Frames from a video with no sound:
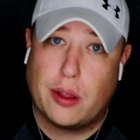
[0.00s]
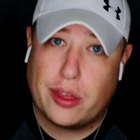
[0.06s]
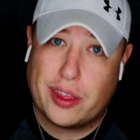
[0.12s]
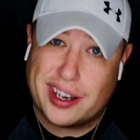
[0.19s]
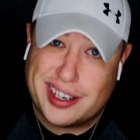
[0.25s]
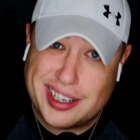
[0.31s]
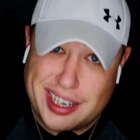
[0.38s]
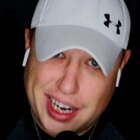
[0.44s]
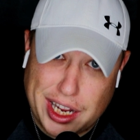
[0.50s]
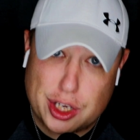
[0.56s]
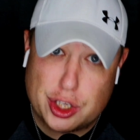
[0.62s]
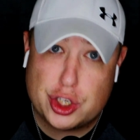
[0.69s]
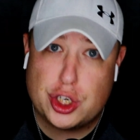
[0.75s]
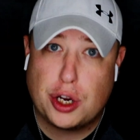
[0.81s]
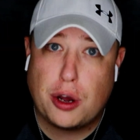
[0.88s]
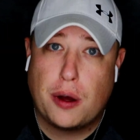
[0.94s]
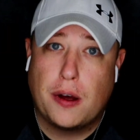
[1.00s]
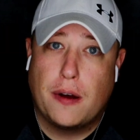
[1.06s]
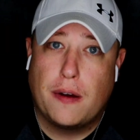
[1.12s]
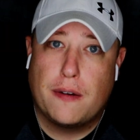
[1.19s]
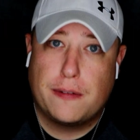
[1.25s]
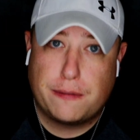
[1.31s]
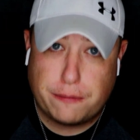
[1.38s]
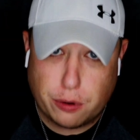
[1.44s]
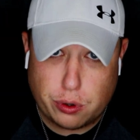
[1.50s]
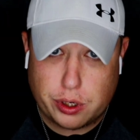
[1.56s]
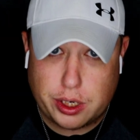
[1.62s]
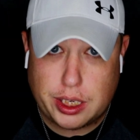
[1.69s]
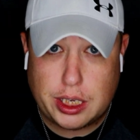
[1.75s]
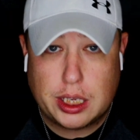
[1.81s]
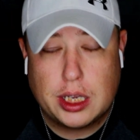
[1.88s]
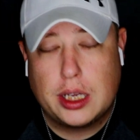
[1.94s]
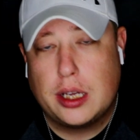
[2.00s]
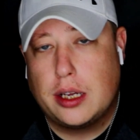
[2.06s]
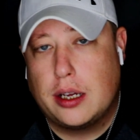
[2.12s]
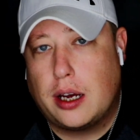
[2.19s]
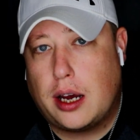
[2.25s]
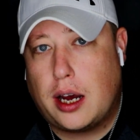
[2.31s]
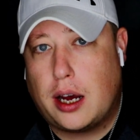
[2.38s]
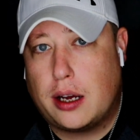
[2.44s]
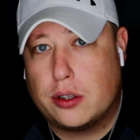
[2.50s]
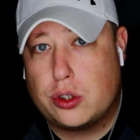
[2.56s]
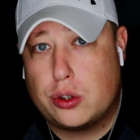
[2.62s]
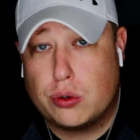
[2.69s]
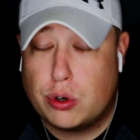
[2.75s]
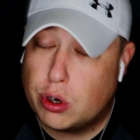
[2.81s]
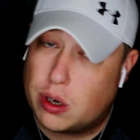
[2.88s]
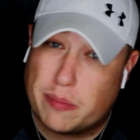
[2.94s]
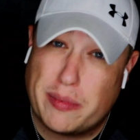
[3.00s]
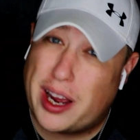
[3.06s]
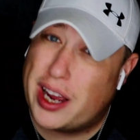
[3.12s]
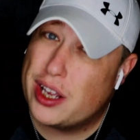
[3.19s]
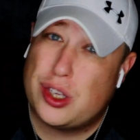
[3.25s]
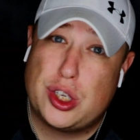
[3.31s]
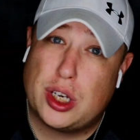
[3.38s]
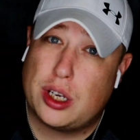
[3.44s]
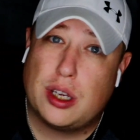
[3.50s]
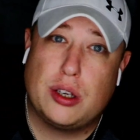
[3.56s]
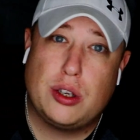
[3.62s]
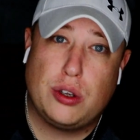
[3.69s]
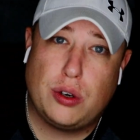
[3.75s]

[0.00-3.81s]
the Ninja Foodi to cook my chicken.